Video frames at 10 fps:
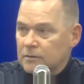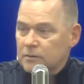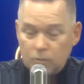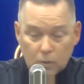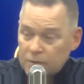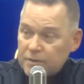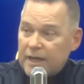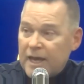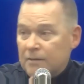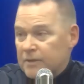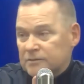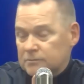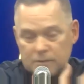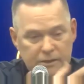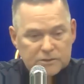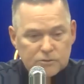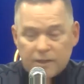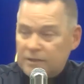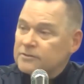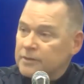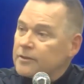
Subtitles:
We won the game, that's all I can say.